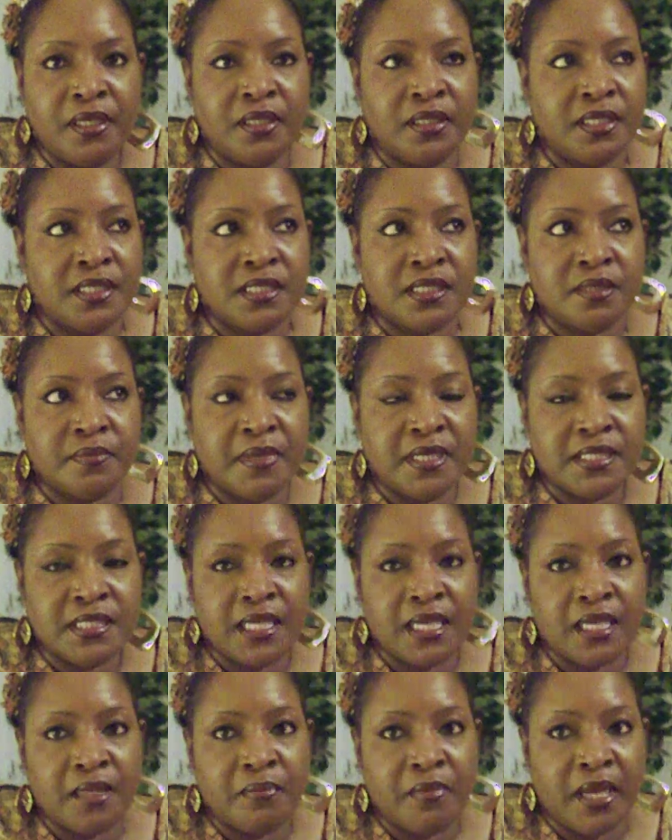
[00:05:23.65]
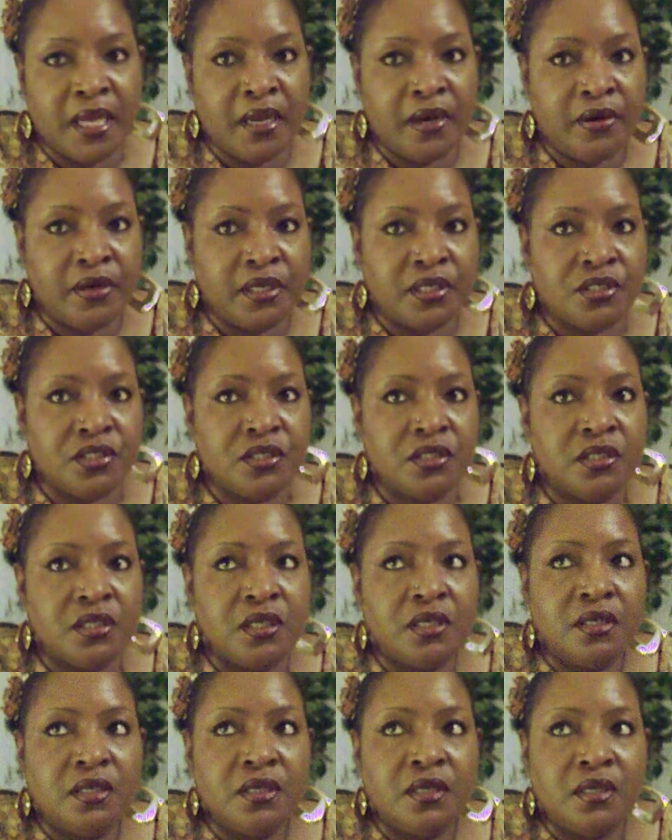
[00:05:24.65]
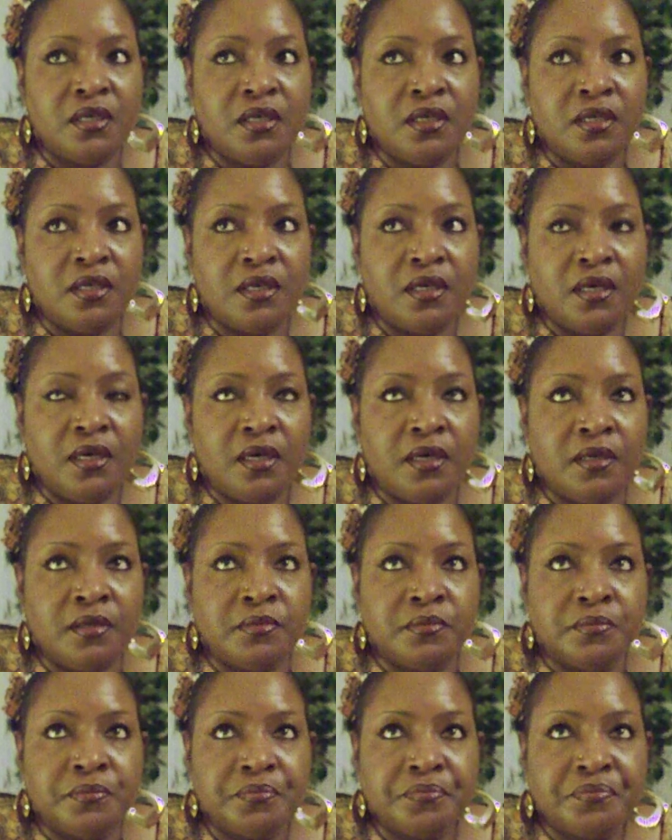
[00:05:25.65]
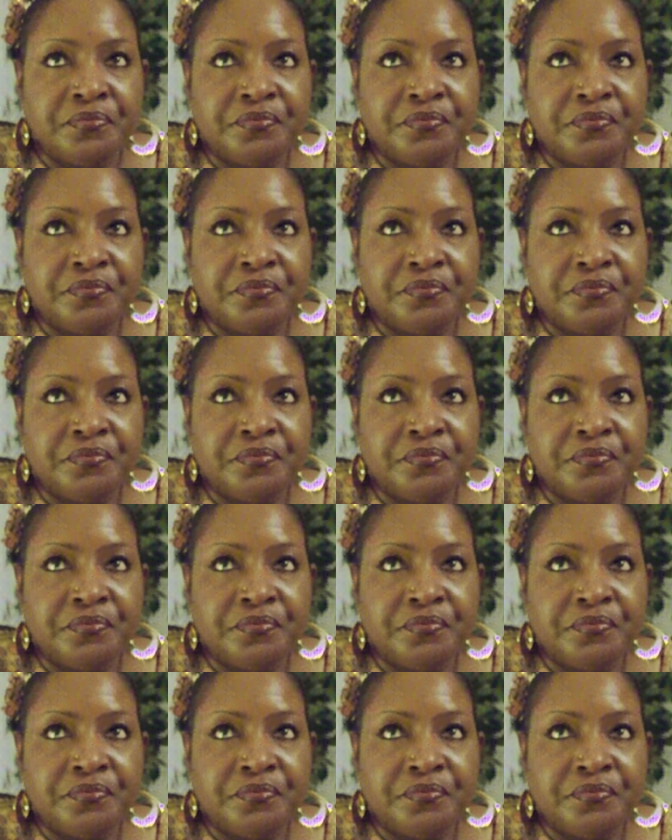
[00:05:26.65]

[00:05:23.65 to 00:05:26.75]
This is my second marriage. um,